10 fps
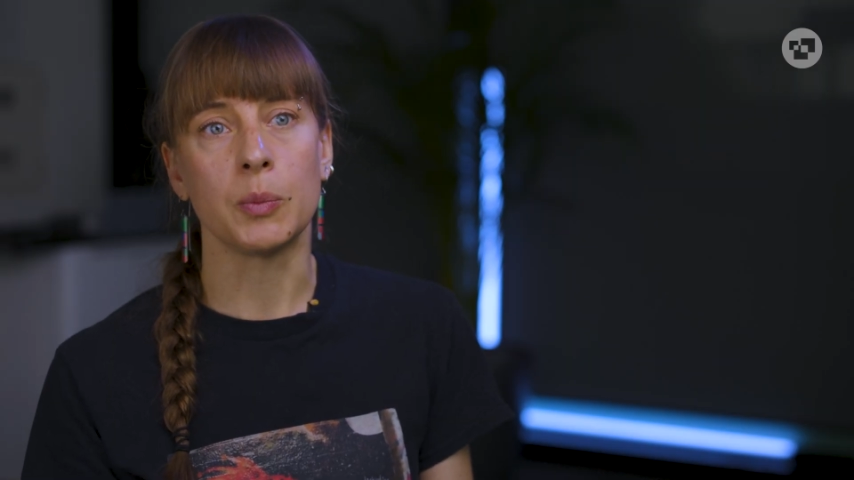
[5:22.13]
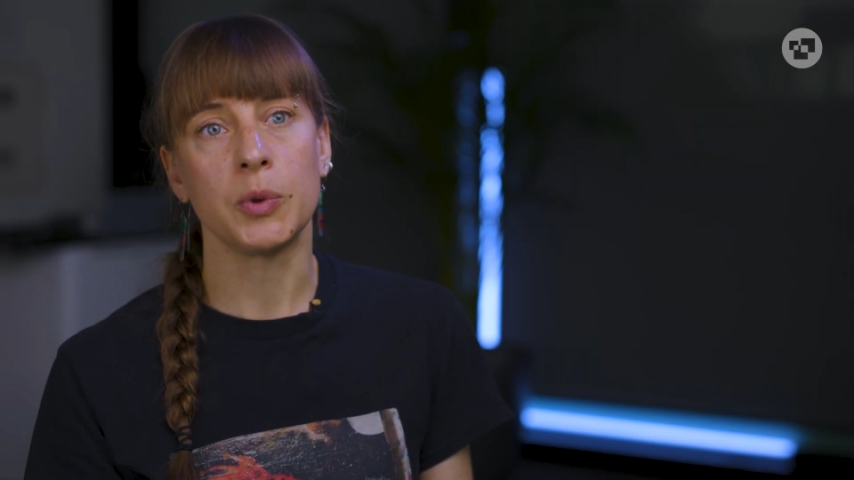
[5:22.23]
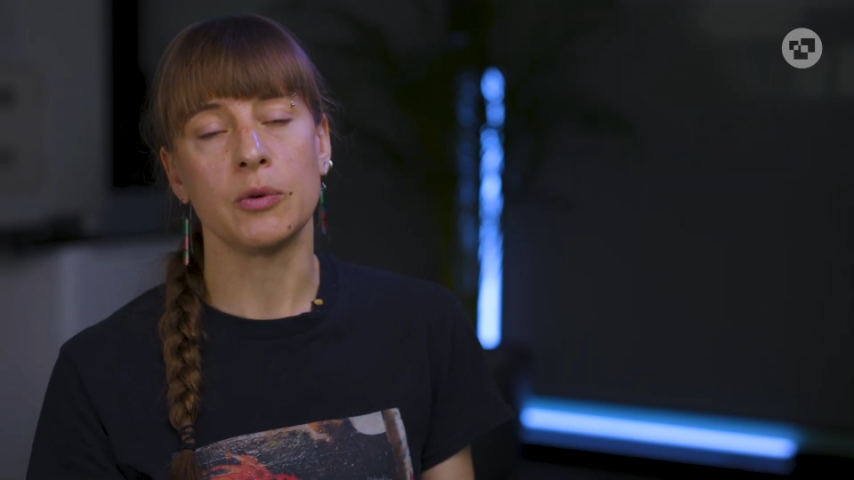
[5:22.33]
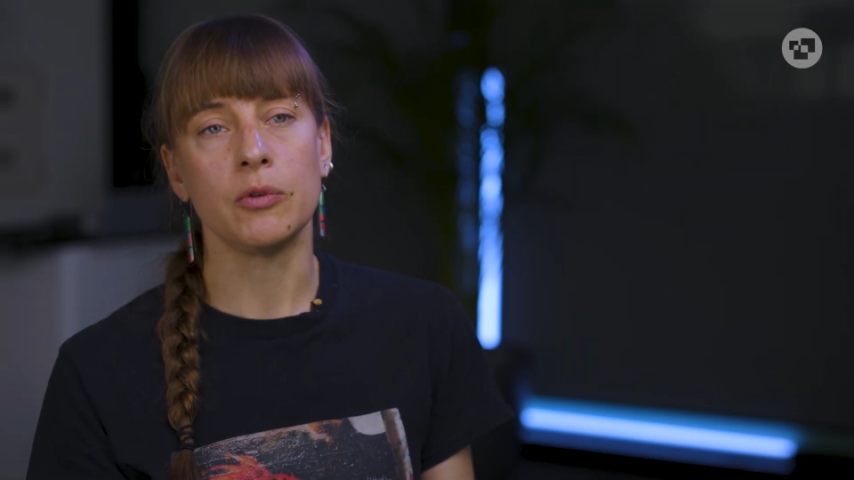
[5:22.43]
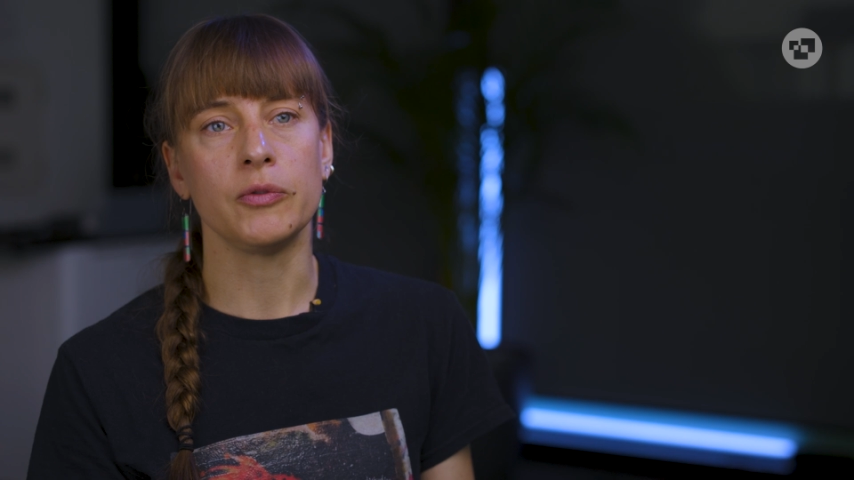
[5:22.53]
a
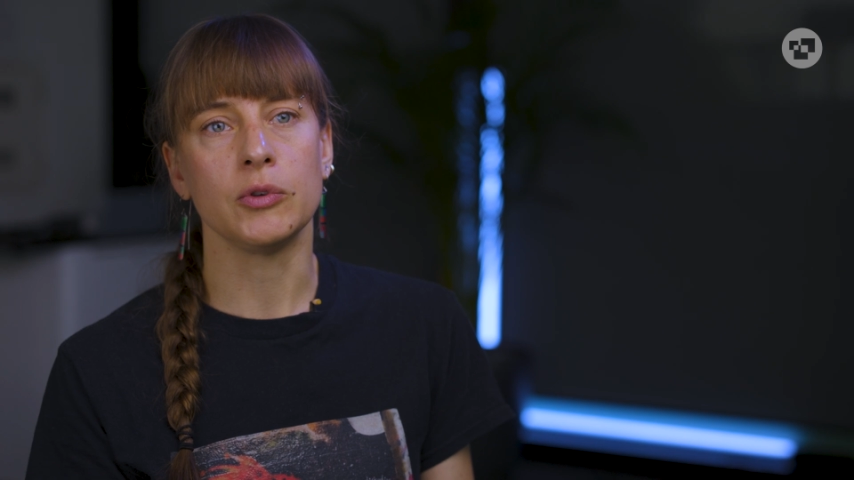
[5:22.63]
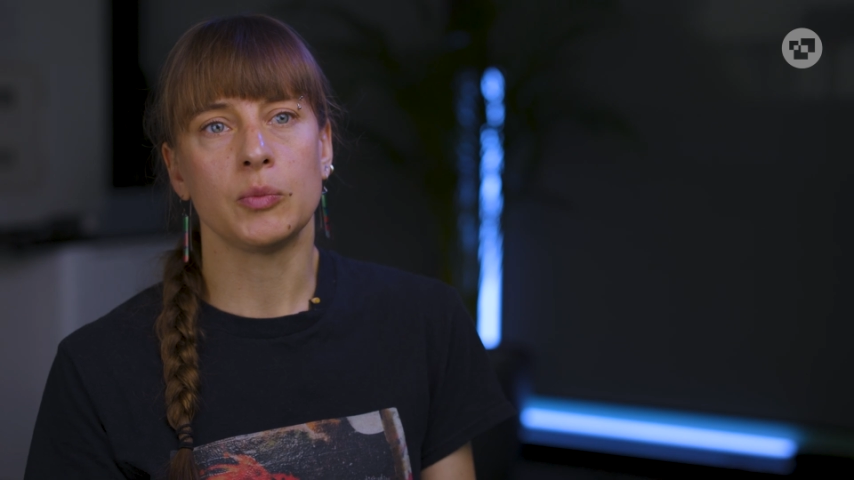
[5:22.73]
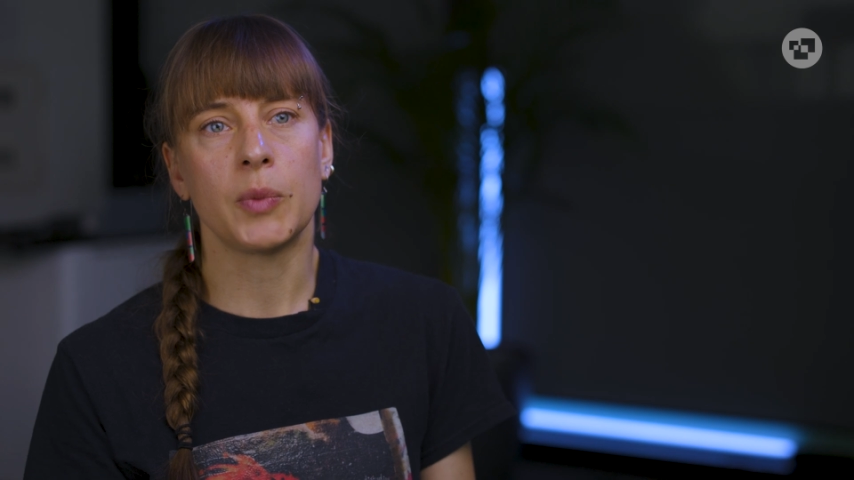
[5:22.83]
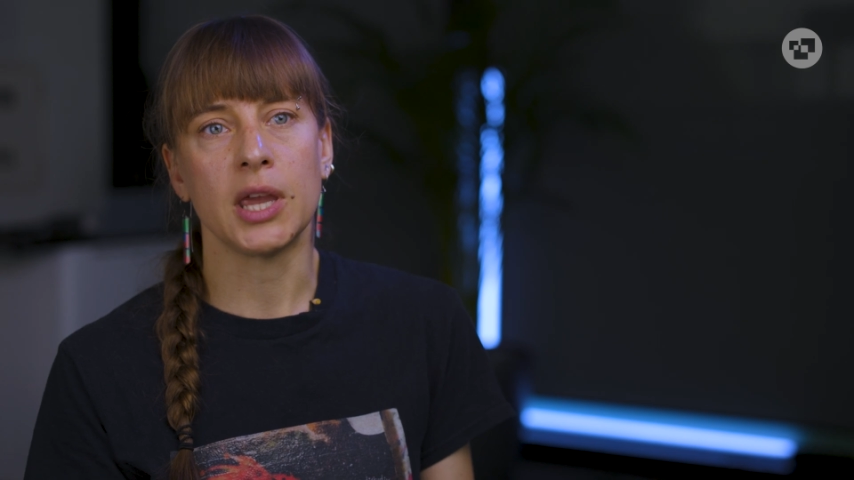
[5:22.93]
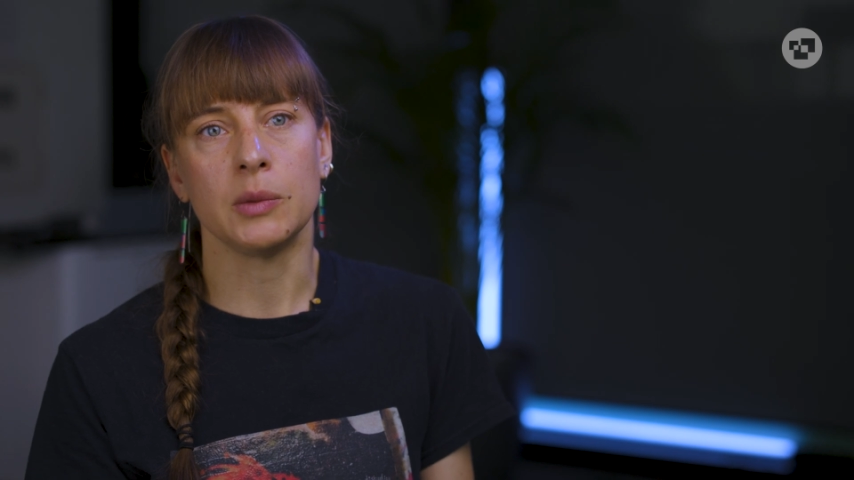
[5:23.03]

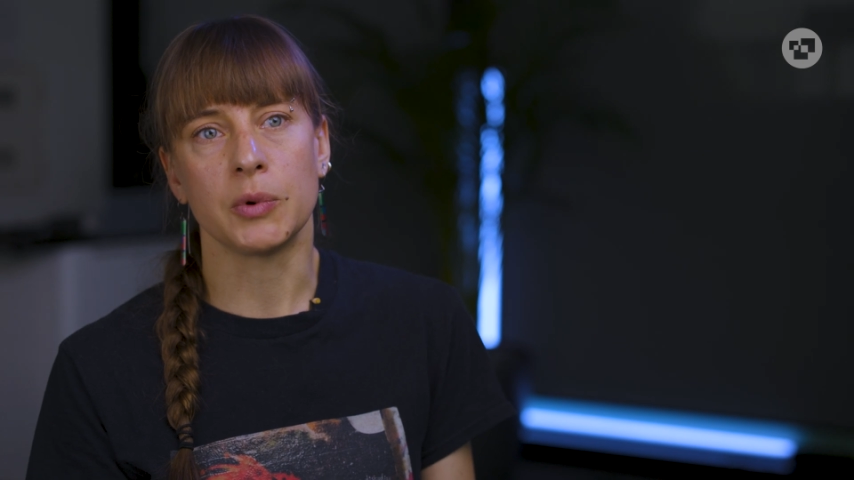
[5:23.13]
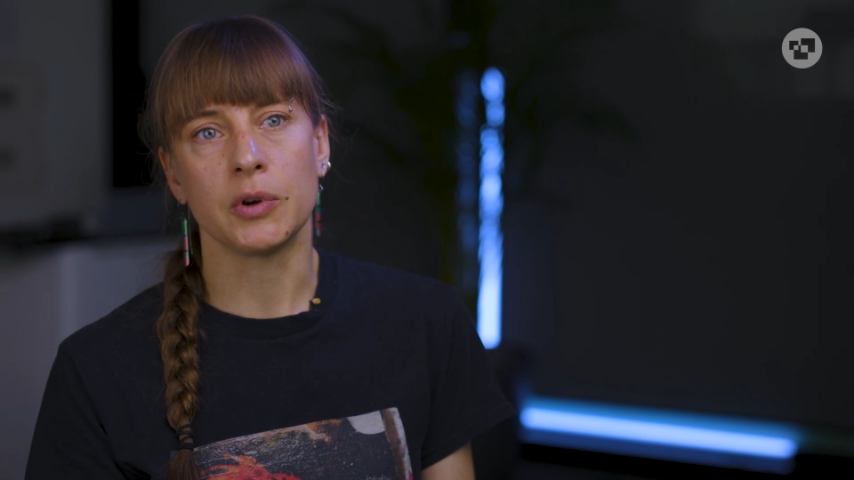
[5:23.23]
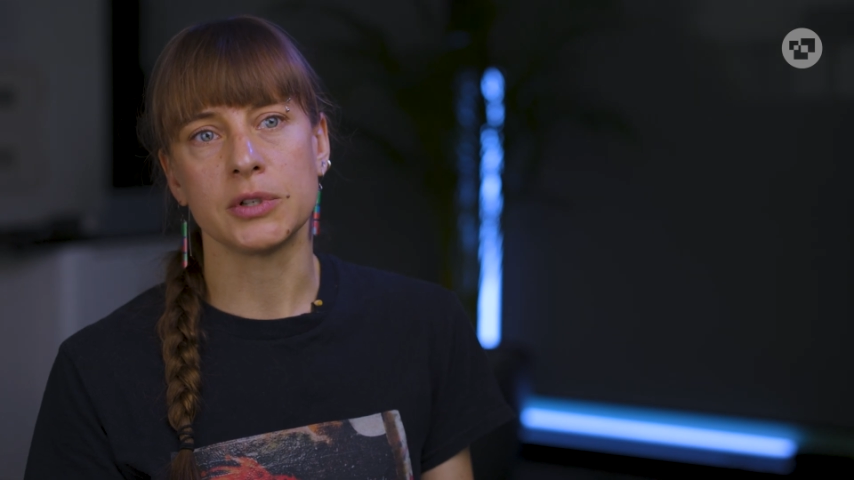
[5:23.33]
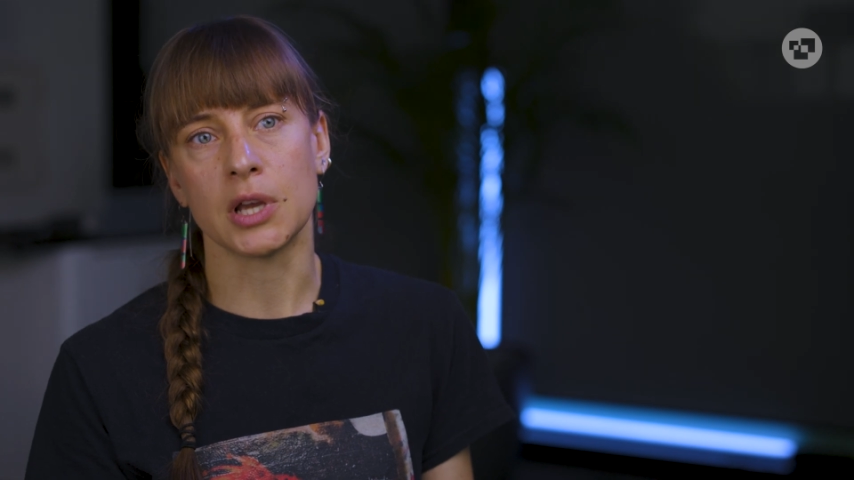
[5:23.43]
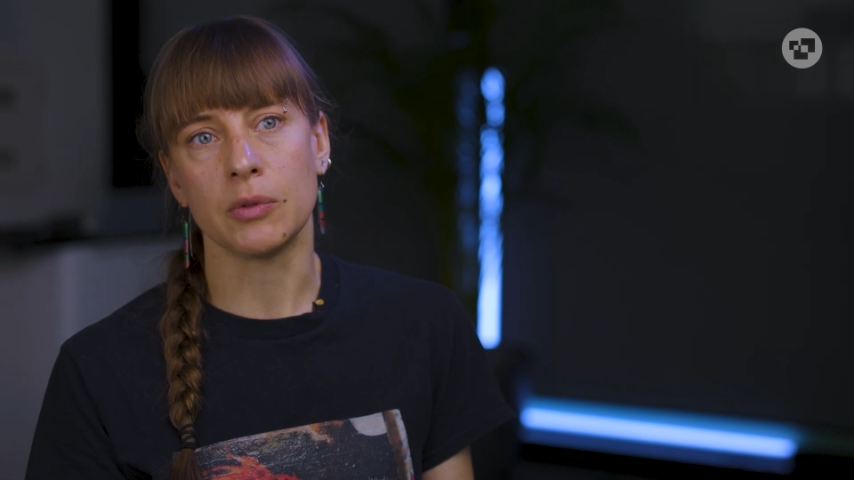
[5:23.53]
peer-reviewed
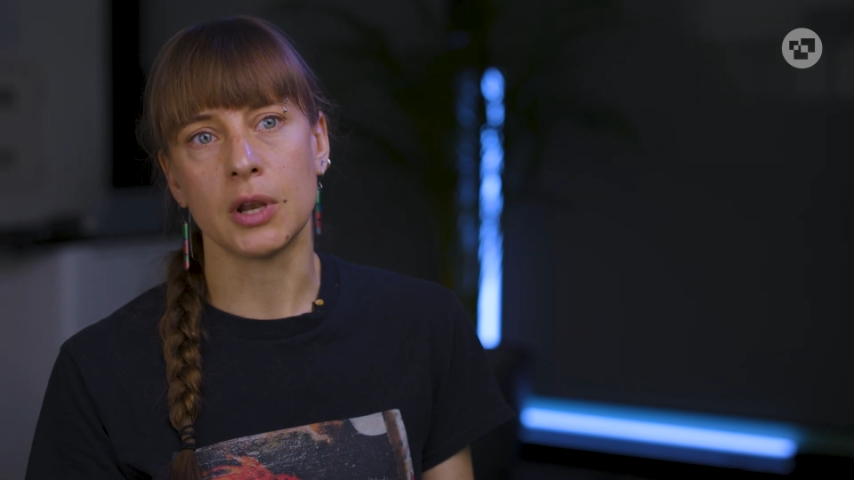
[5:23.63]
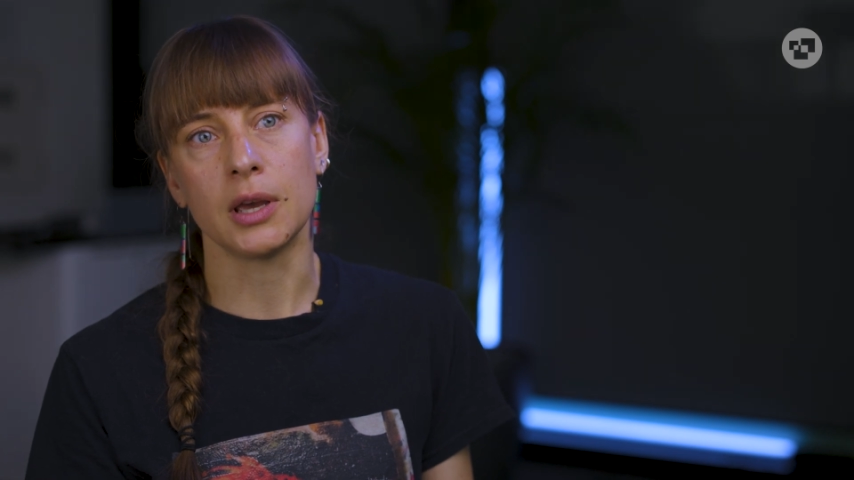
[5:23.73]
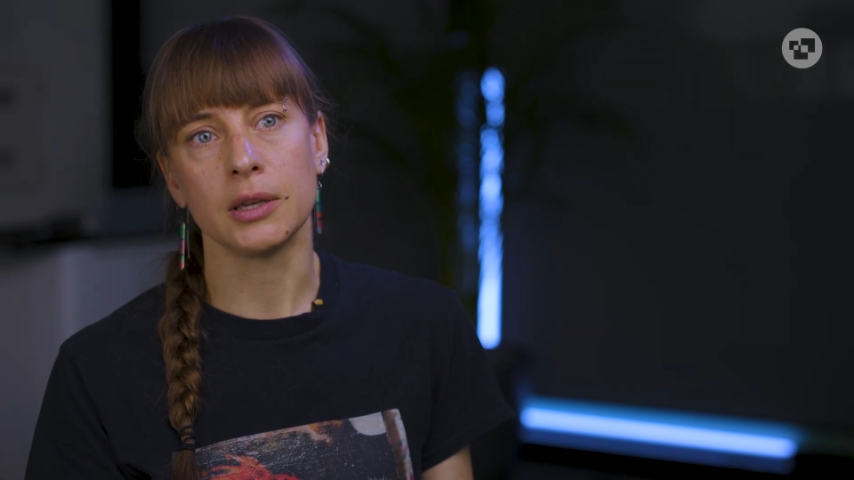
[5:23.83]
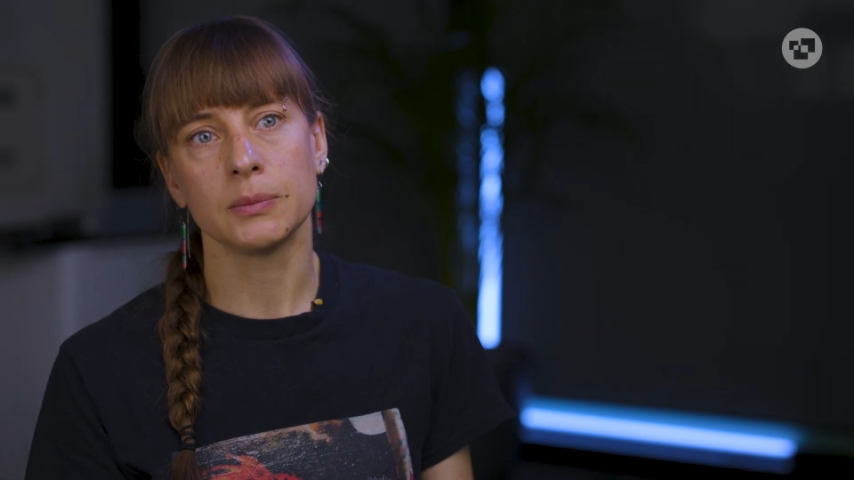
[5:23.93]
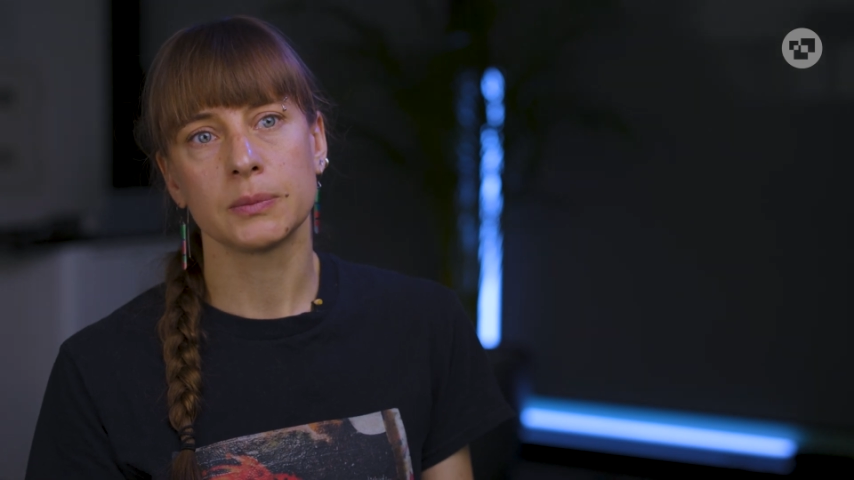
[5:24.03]
paper down the
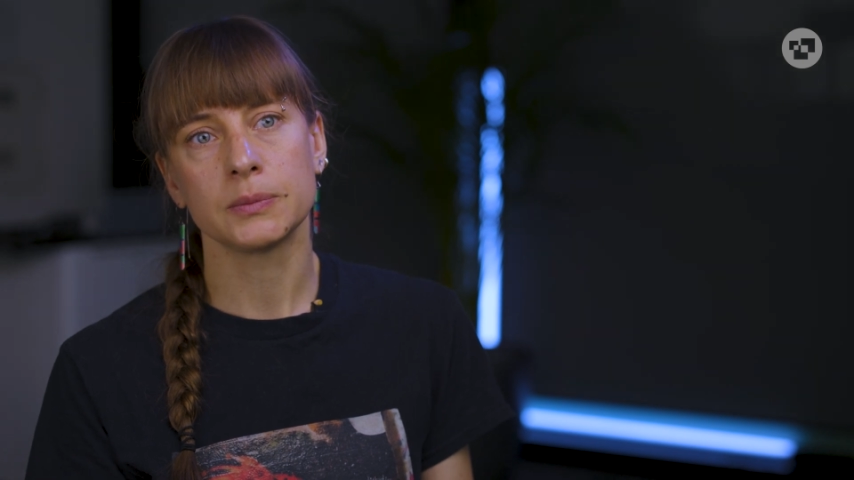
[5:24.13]
line.